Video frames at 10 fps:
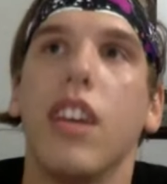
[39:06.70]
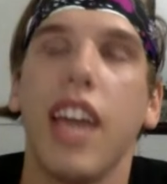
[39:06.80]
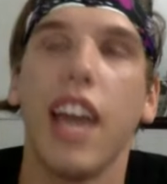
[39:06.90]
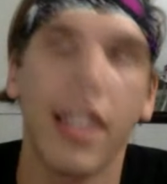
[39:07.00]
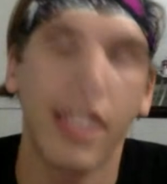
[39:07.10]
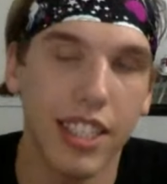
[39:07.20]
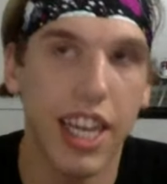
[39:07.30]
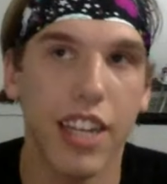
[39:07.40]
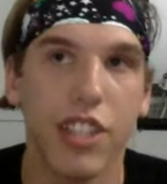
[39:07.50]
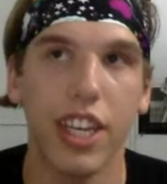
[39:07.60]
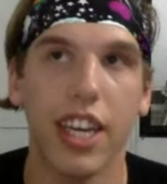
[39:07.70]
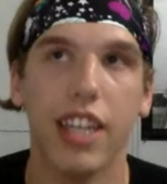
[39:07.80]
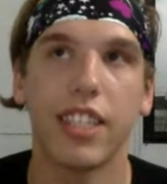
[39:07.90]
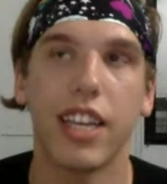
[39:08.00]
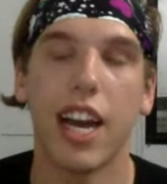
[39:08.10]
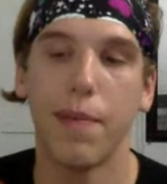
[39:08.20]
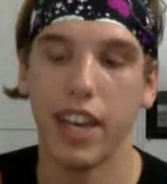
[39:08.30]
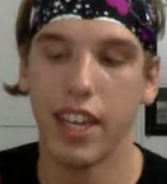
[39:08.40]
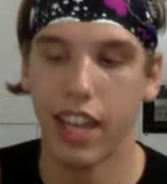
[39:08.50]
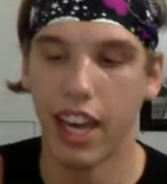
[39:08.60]
yeah, this is actually a
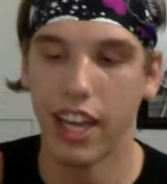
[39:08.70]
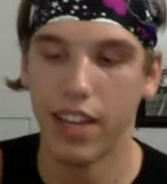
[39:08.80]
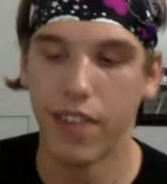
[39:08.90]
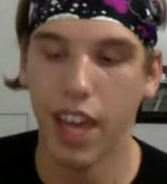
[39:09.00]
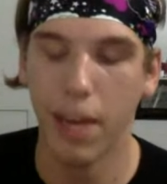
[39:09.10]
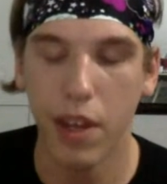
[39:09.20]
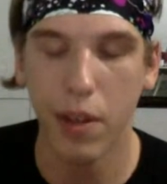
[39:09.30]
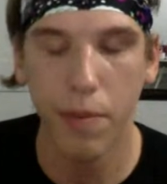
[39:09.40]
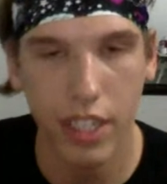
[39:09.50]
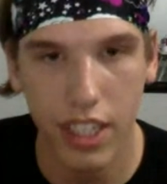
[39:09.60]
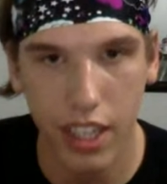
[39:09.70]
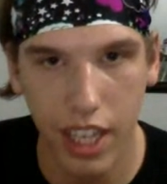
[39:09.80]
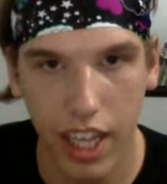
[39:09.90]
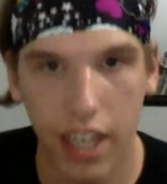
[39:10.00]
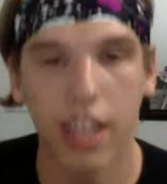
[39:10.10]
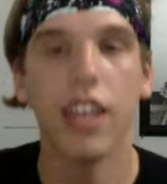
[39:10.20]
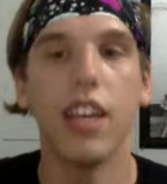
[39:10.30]
topic that kind of came up recently